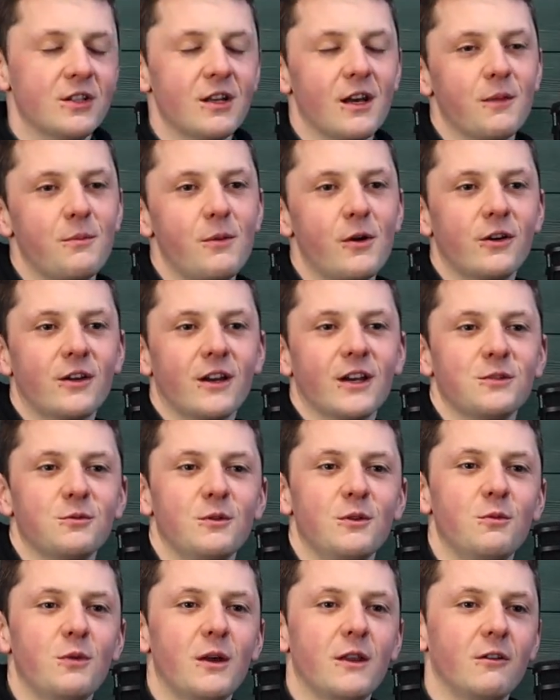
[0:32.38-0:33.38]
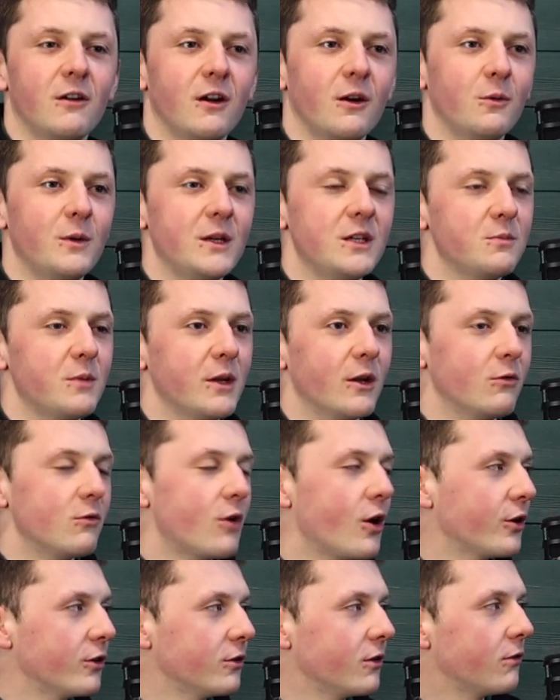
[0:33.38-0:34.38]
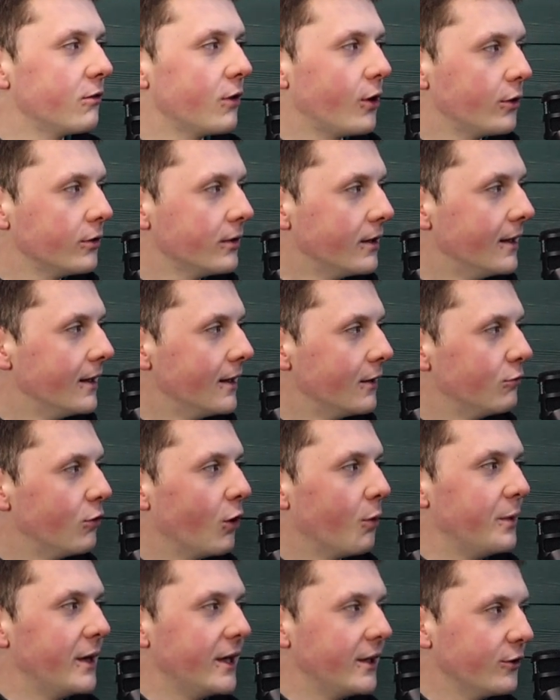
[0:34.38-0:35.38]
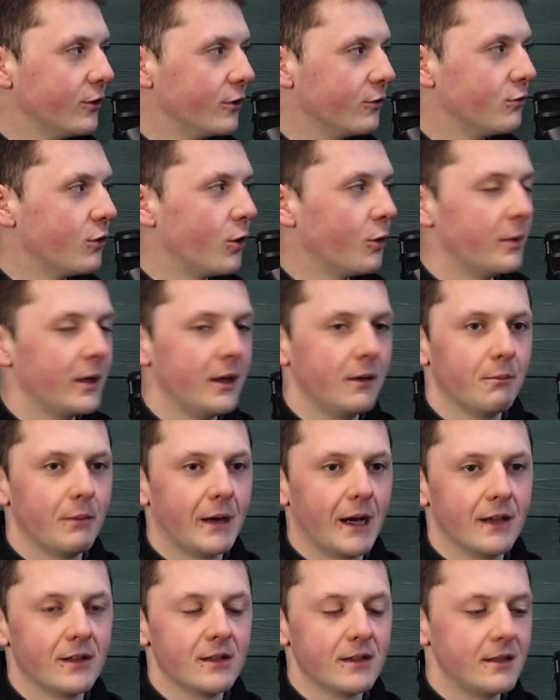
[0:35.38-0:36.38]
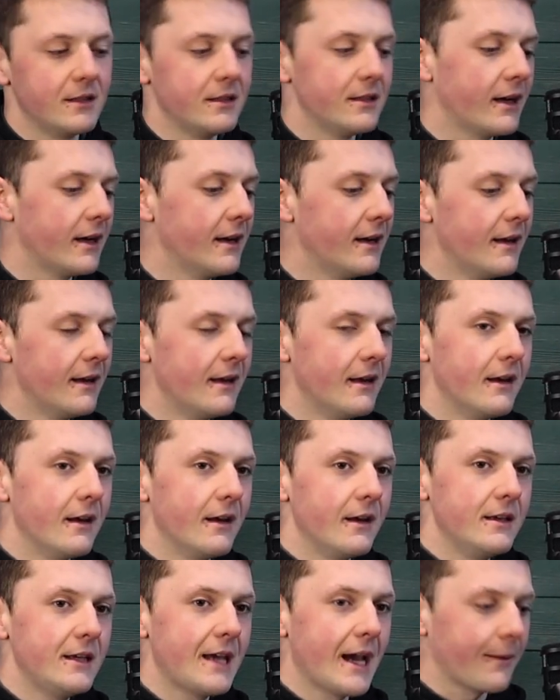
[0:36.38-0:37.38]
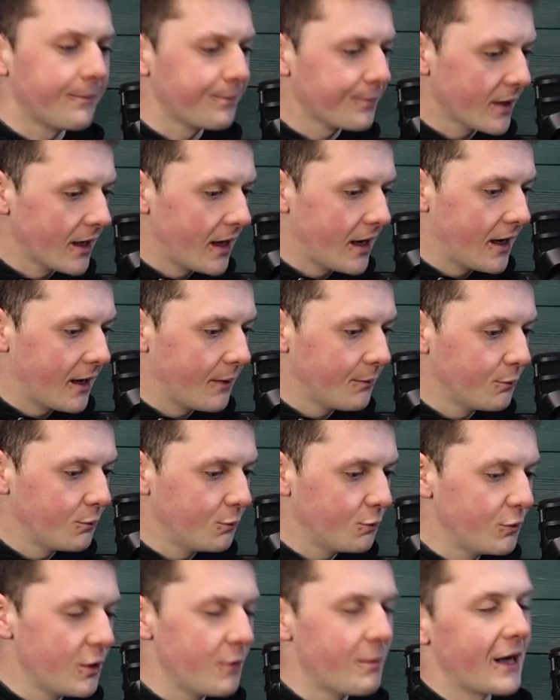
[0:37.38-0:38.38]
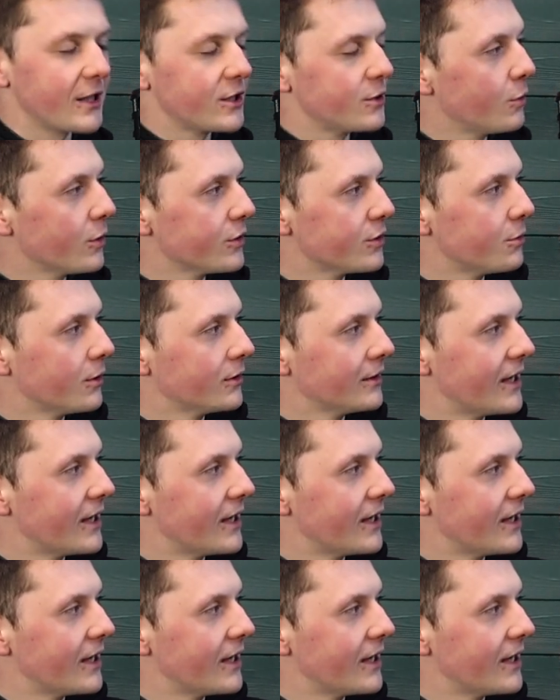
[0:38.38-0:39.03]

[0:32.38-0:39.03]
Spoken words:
start the podcast with whether our week's been a rock or a roll. Rock being good, roll being bad. And we're back to one-to-one